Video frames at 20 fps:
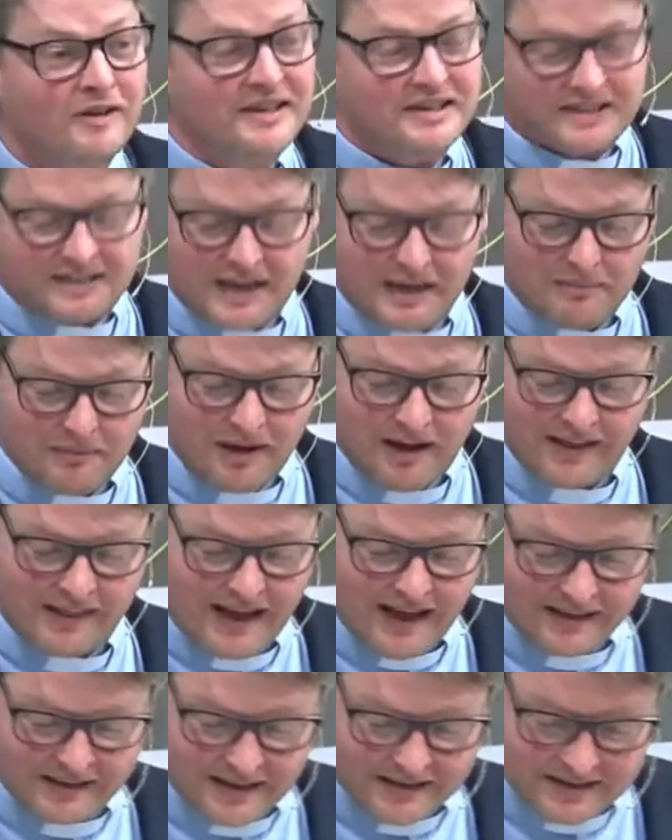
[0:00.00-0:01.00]
seem like
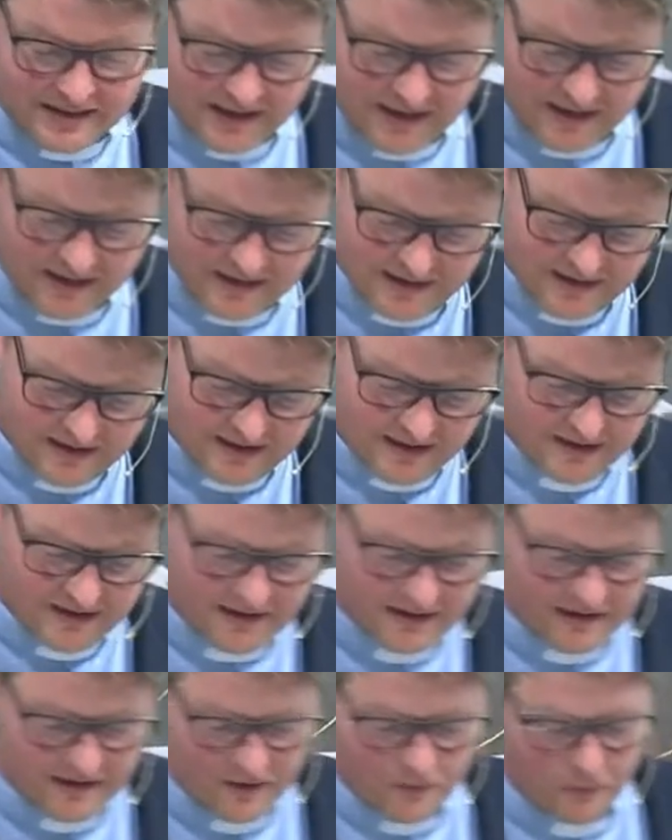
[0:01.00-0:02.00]
that, does it?
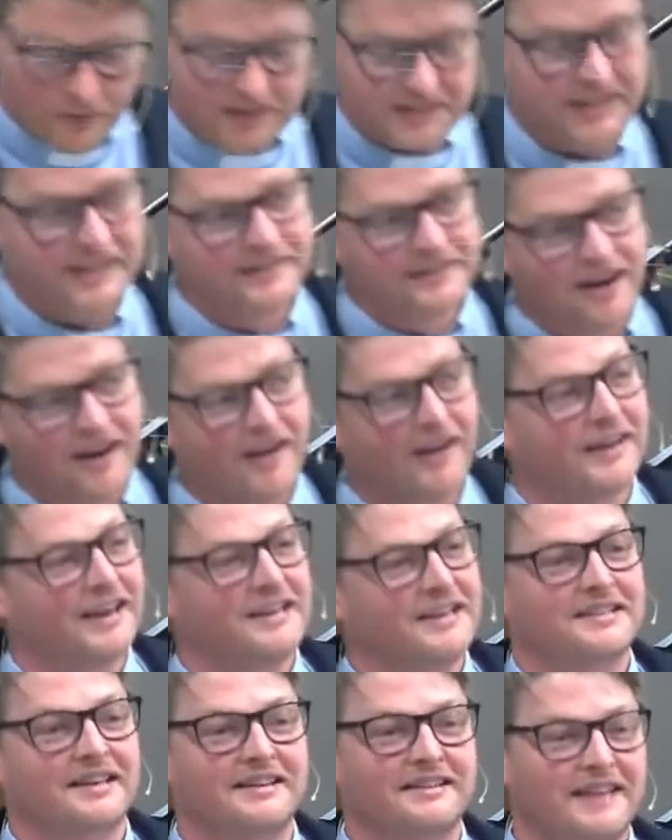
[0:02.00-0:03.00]
We see
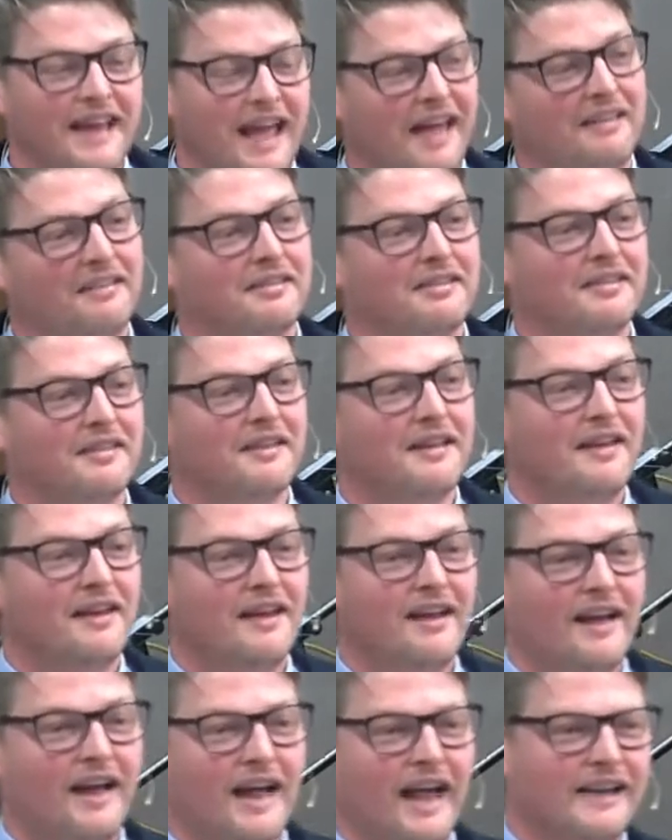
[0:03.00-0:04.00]
darkness and death
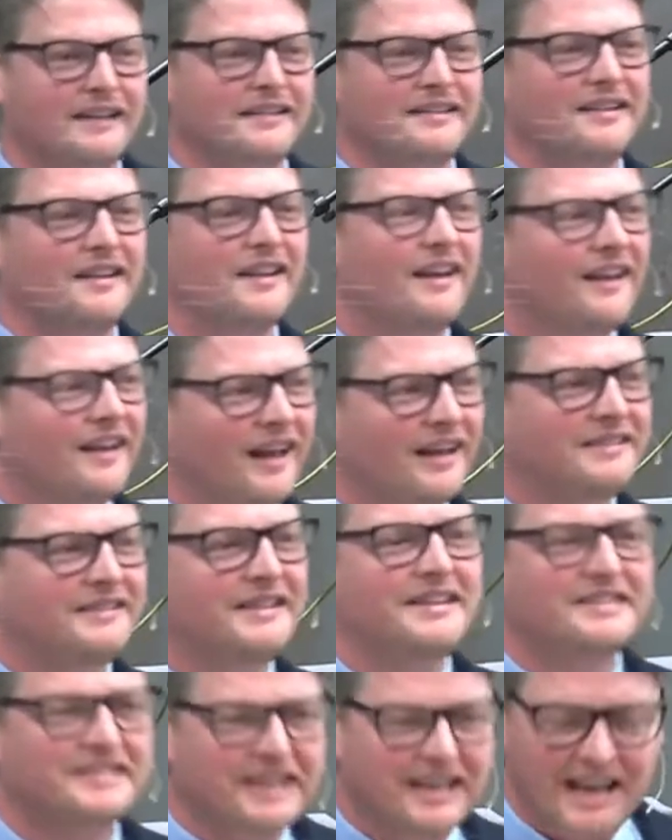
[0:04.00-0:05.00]
and a
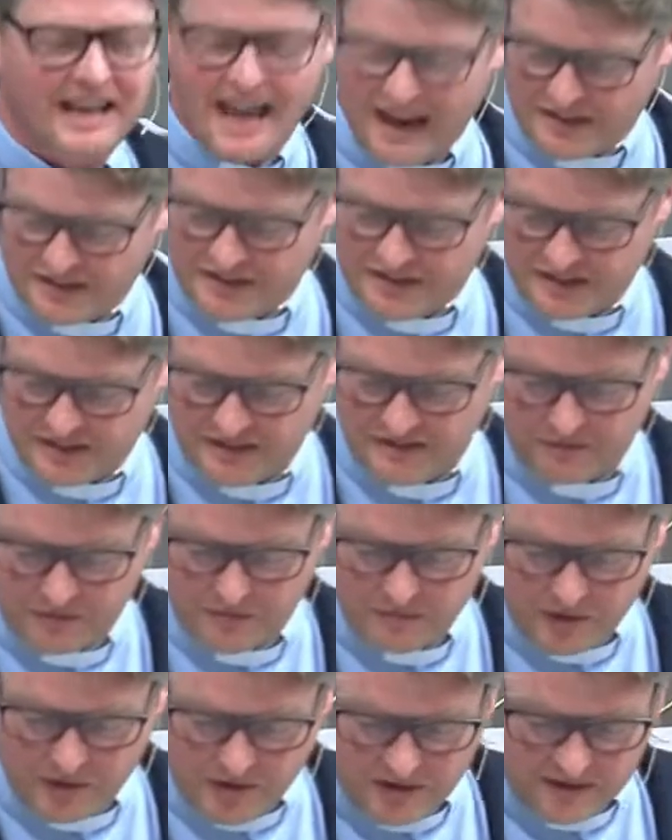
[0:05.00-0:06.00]
disconnection from
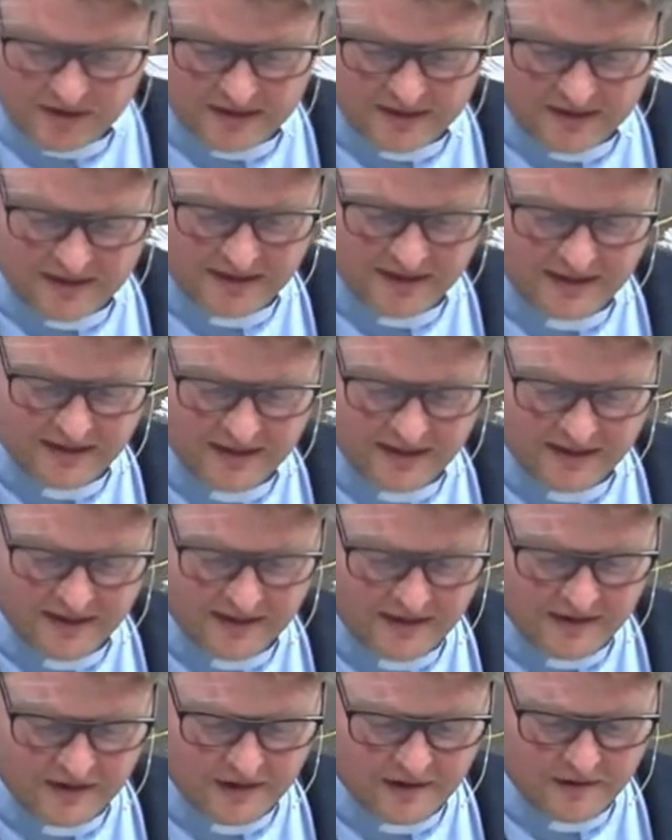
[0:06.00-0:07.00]
God.
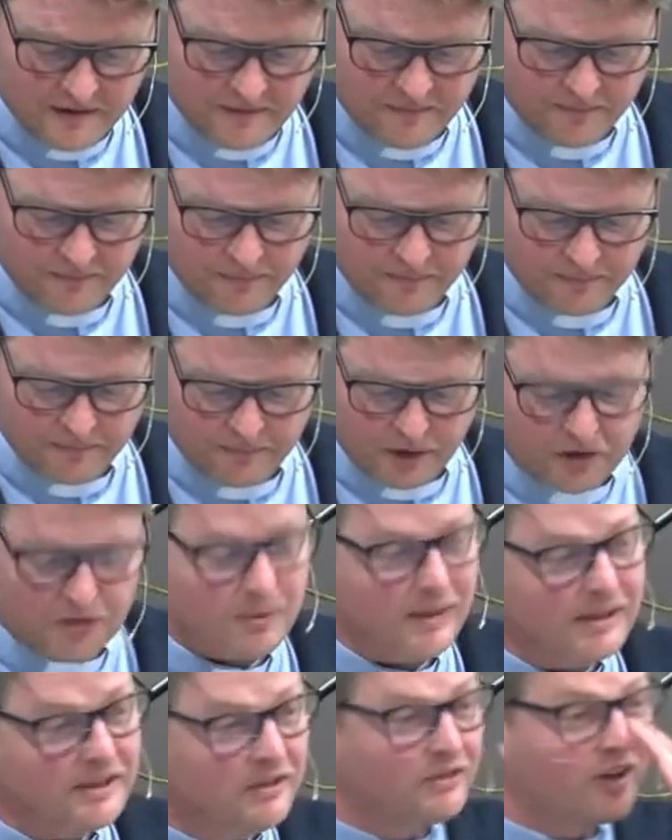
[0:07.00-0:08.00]
Because
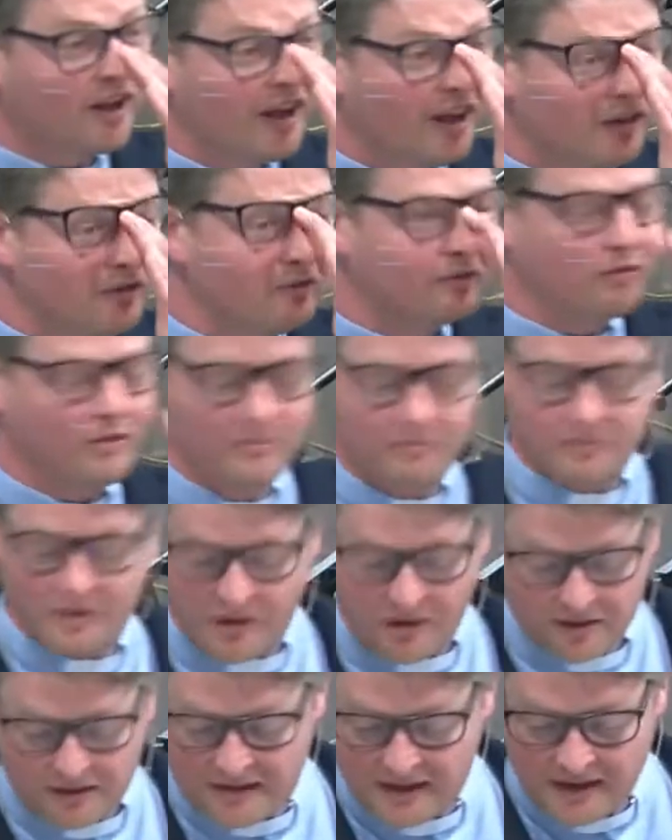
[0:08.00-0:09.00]
when you turn from
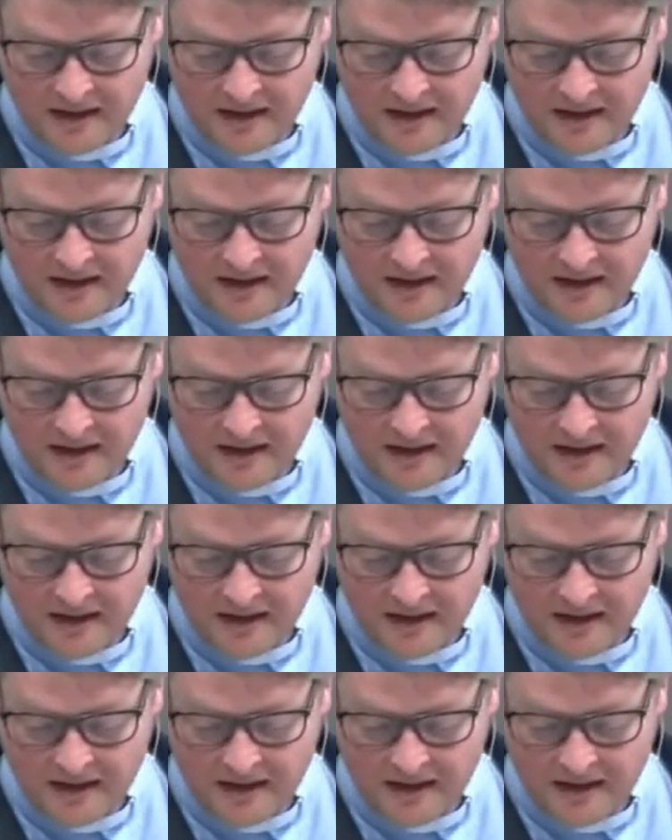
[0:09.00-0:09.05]
God,